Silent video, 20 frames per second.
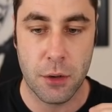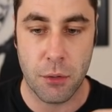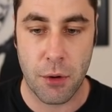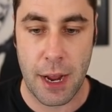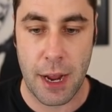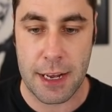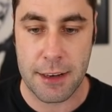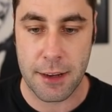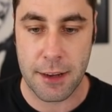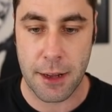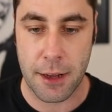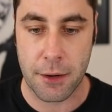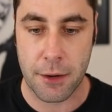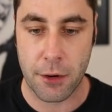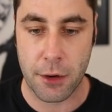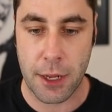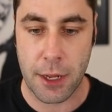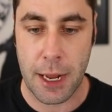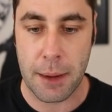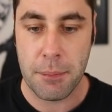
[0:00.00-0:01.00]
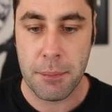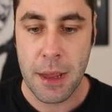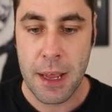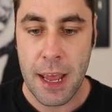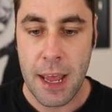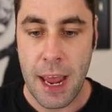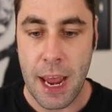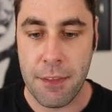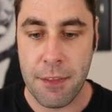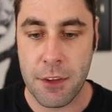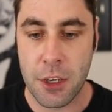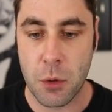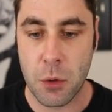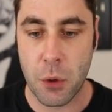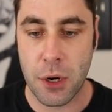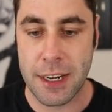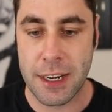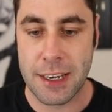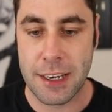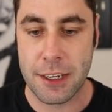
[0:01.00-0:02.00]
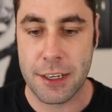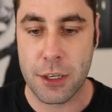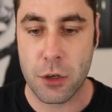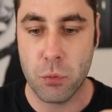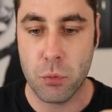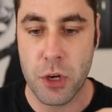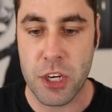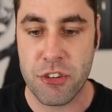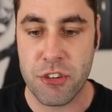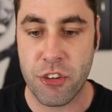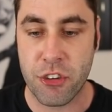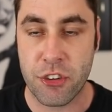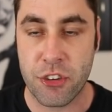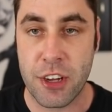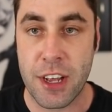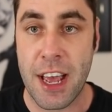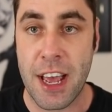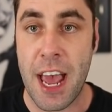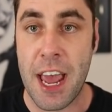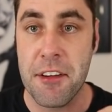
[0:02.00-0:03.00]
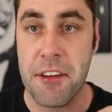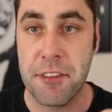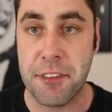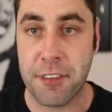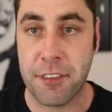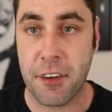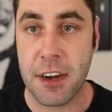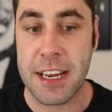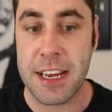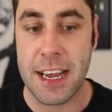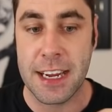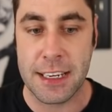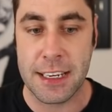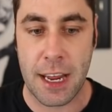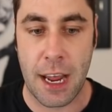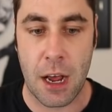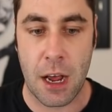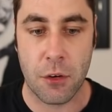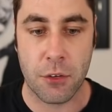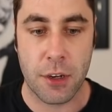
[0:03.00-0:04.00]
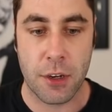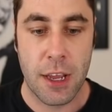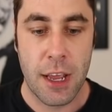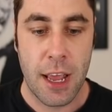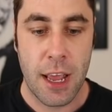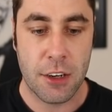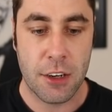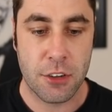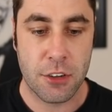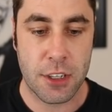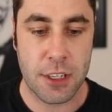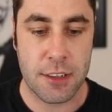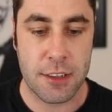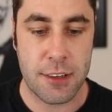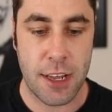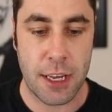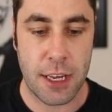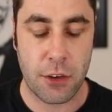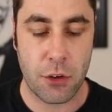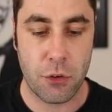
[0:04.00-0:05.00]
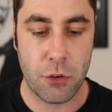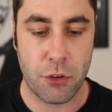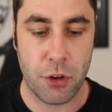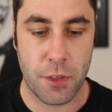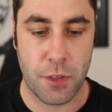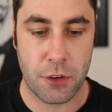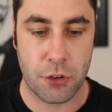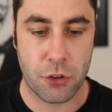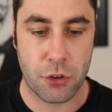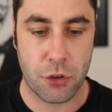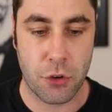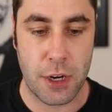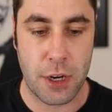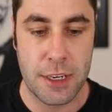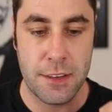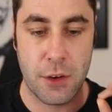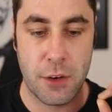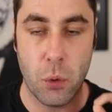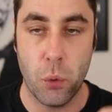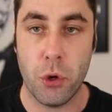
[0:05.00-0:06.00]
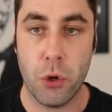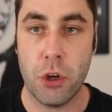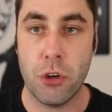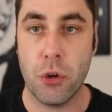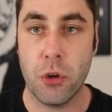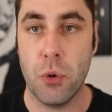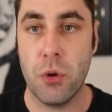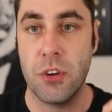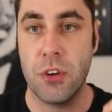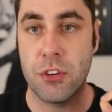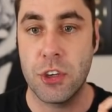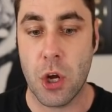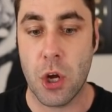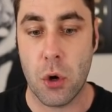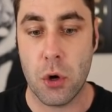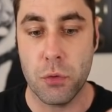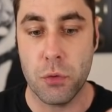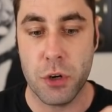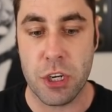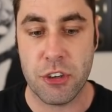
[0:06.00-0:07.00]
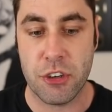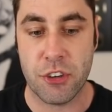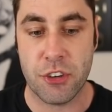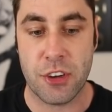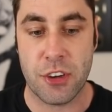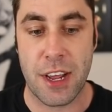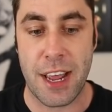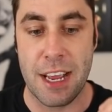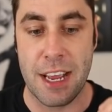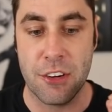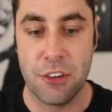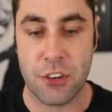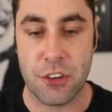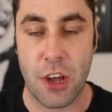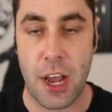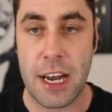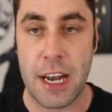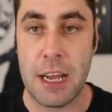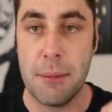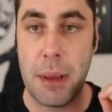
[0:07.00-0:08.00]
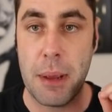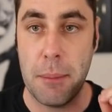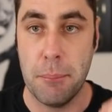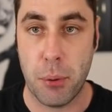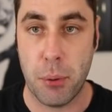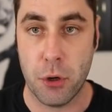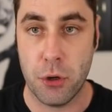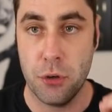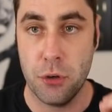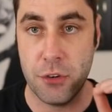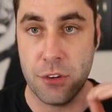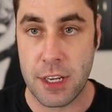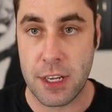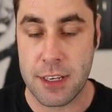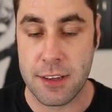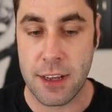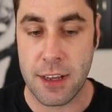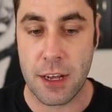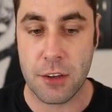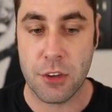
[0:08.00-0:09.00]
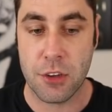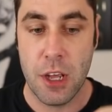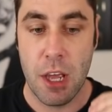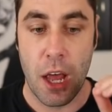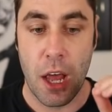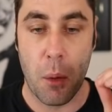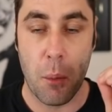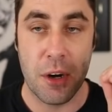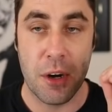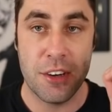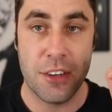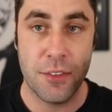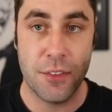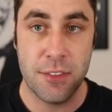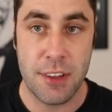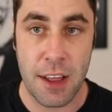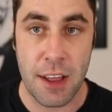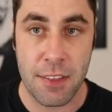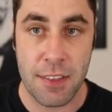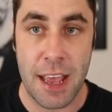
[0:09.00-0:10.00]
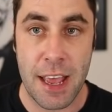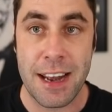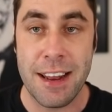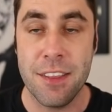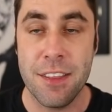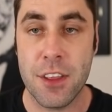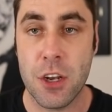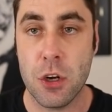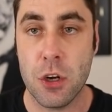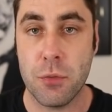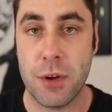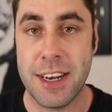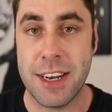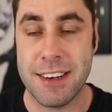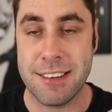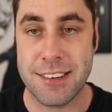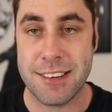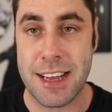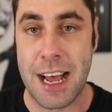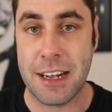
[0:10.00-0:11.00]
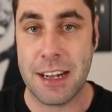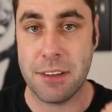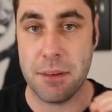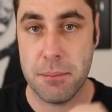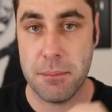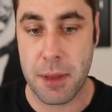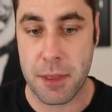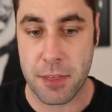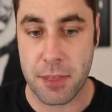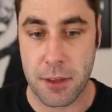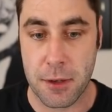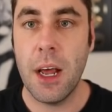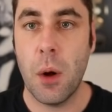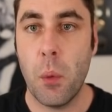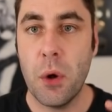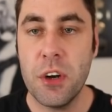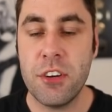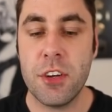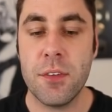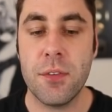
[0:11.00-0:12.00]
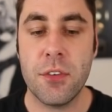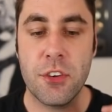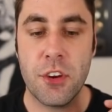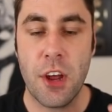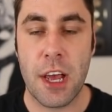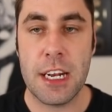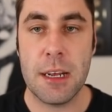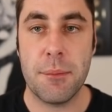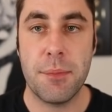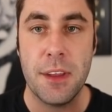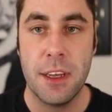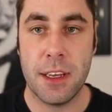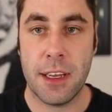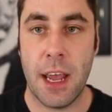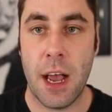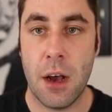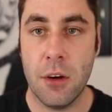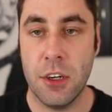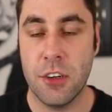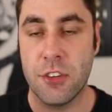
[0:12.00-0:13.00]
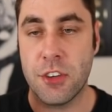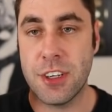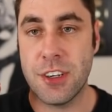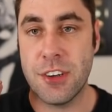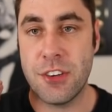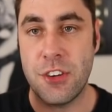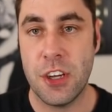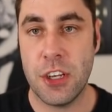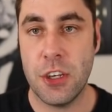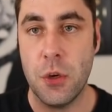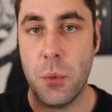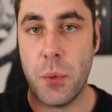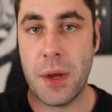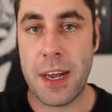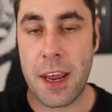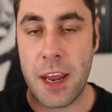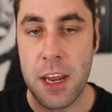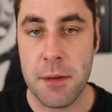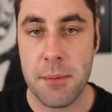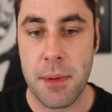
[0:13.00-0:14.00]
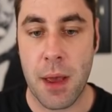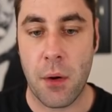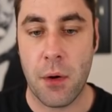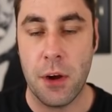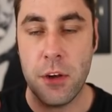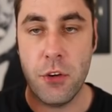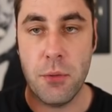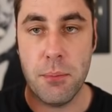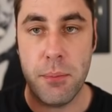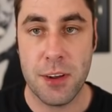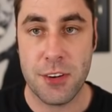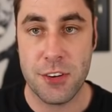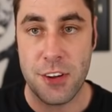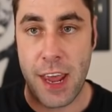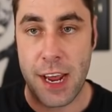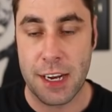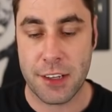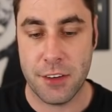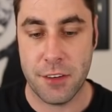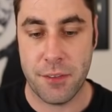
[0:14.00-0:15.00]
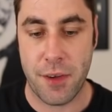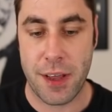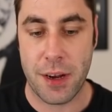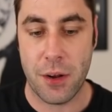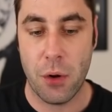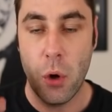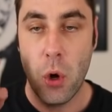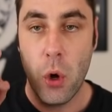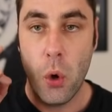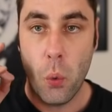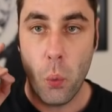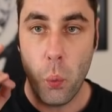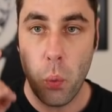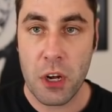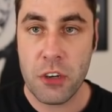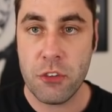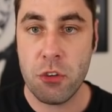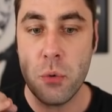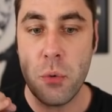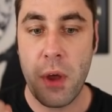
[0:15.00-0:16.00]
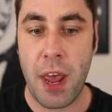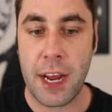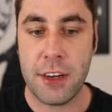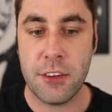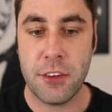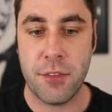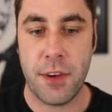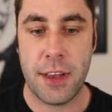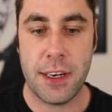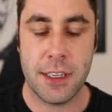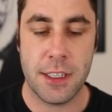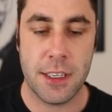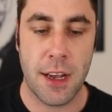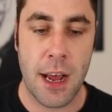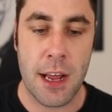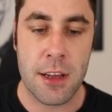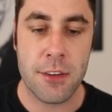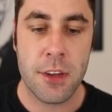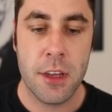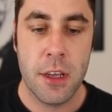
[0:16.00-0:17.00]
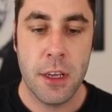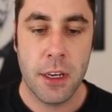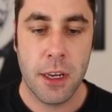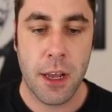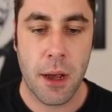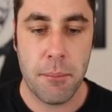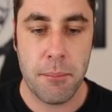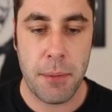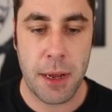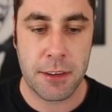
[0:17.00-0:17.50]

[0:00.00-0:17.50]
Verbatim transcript: right here, okay? And then you want to click register a free account, and it's going to take you to this screen, and then all you do is go and register and sign up and put in your details. And once you've done that, then you're ready to start the method. Now once you've signed up the account, it's going to send you an email and you must activate it. Once you activate it, guys, come